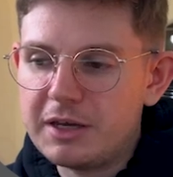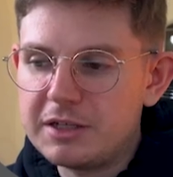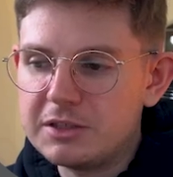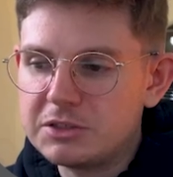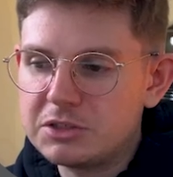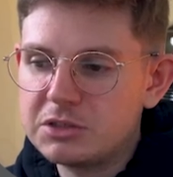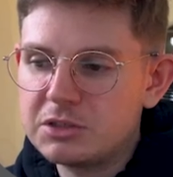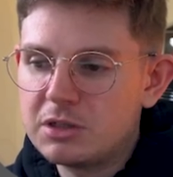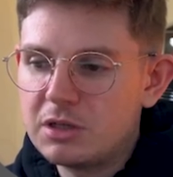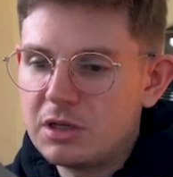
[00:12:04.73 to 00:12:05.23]

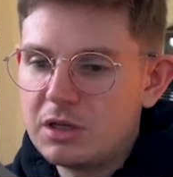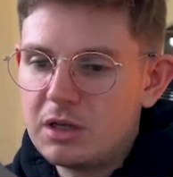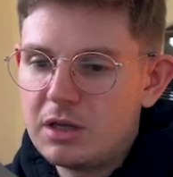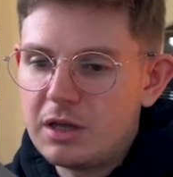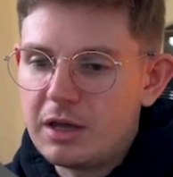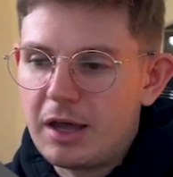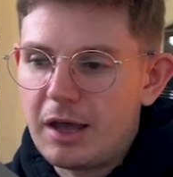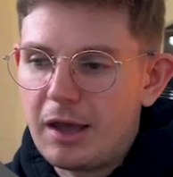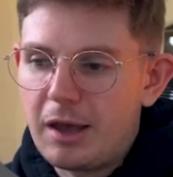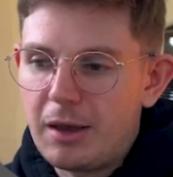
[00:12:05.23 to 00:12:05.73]
that is,
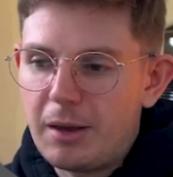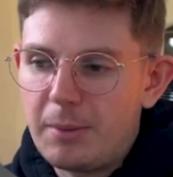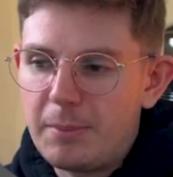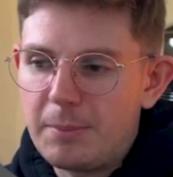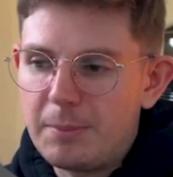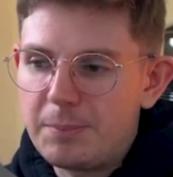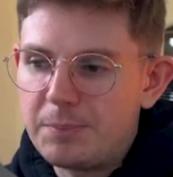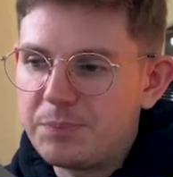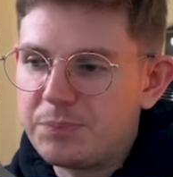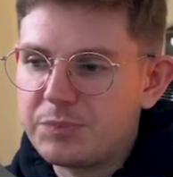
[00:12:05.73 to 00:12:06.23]

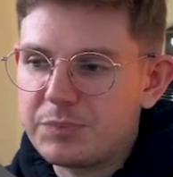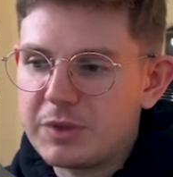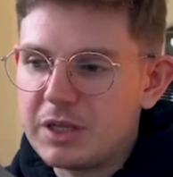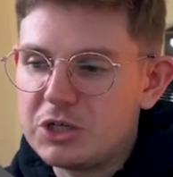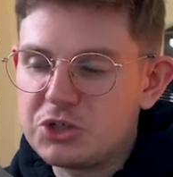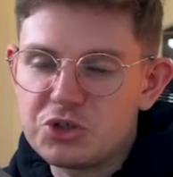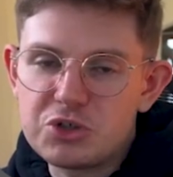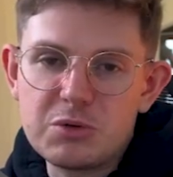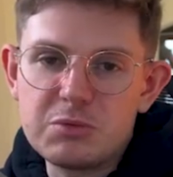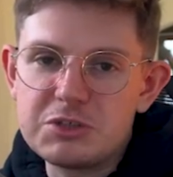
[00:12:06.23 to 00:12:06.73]

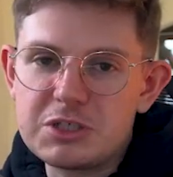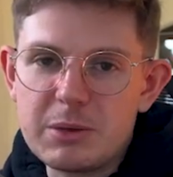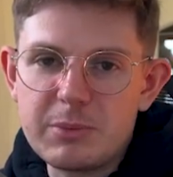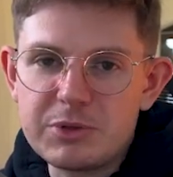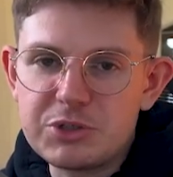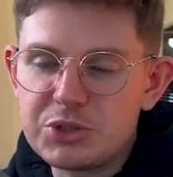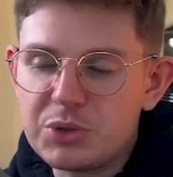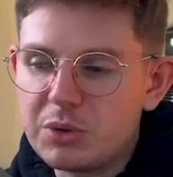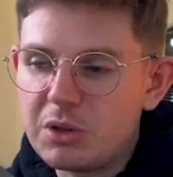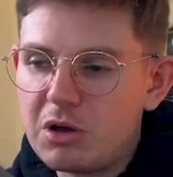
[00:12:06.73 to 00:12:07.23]
it shouldn't
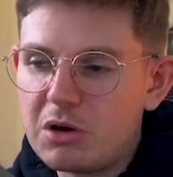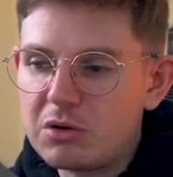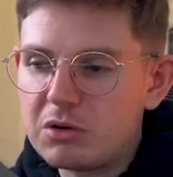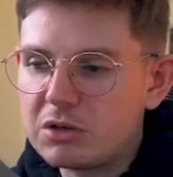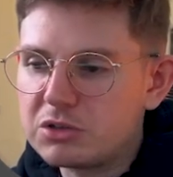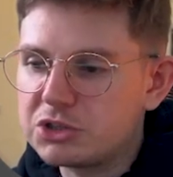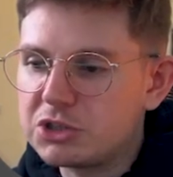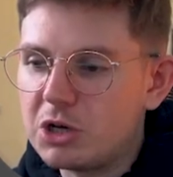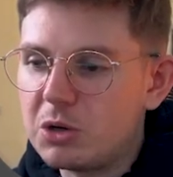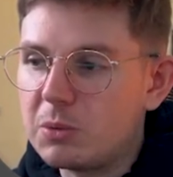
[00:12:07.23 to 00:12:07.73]
take me too
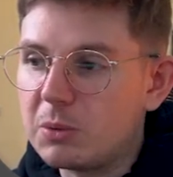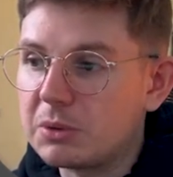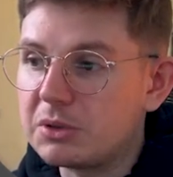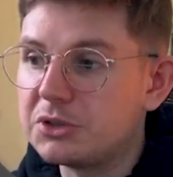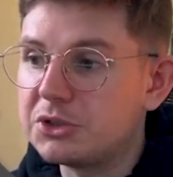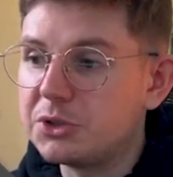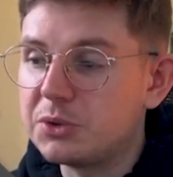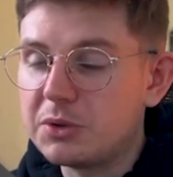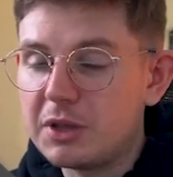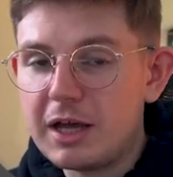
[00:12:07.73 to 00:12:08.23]
long, so I'm
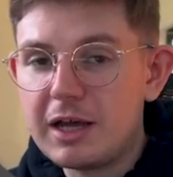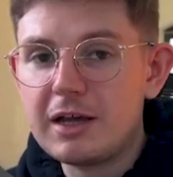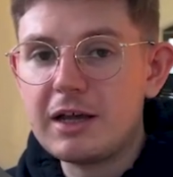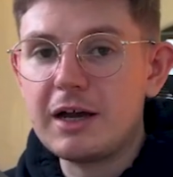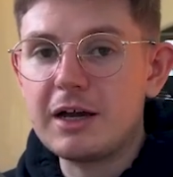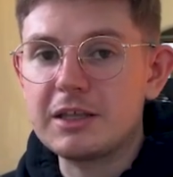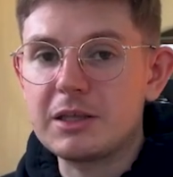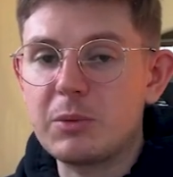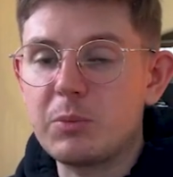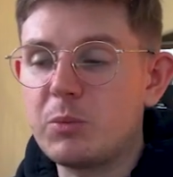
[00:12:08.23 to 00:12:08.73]
going to do
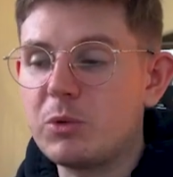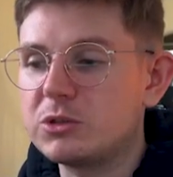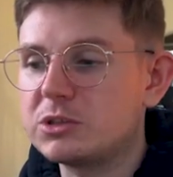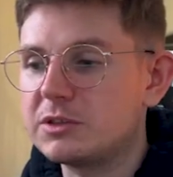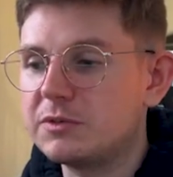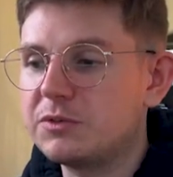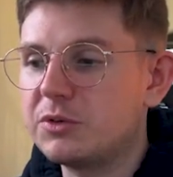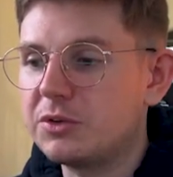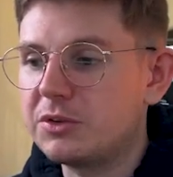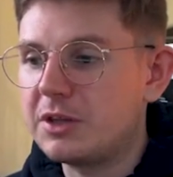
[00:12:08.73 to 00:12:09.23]
that, and then
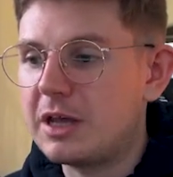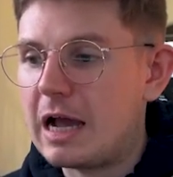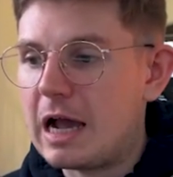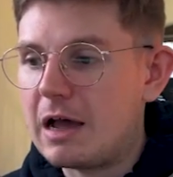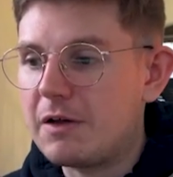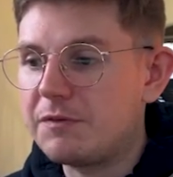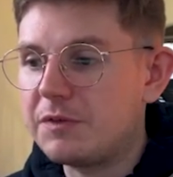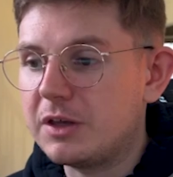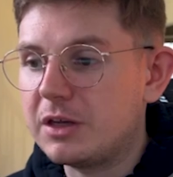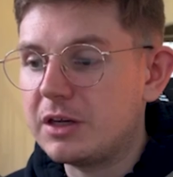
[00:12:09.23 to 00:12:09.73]
once I've done
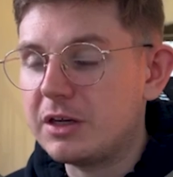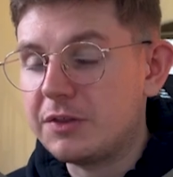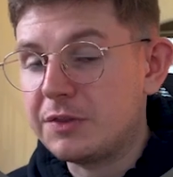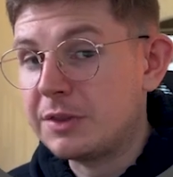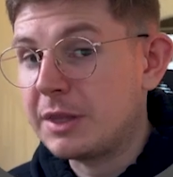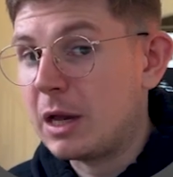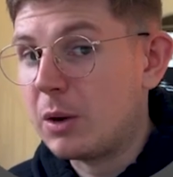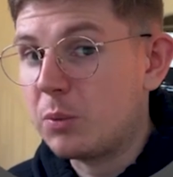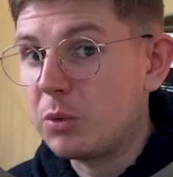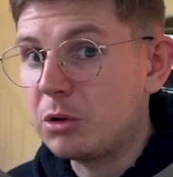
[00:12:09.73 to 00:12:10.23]
that, I
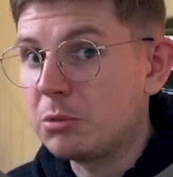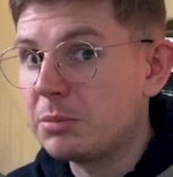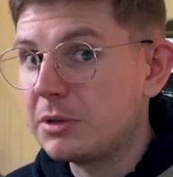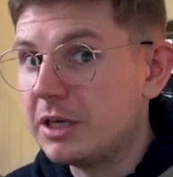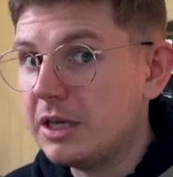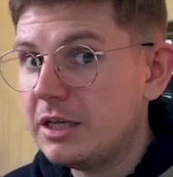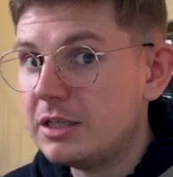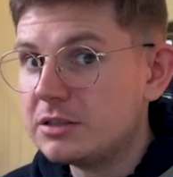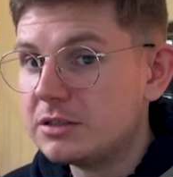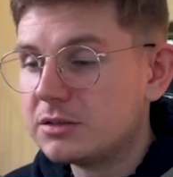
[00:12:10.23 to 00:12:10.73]
think that will
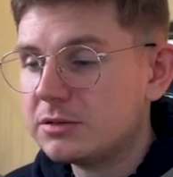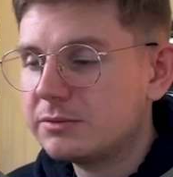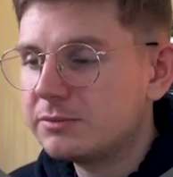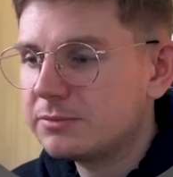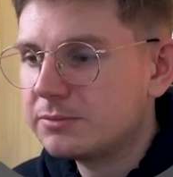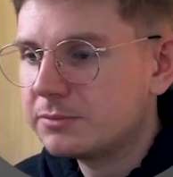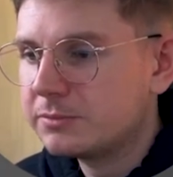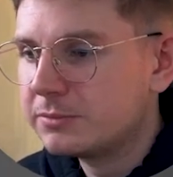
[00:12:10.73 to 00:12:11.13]
be it.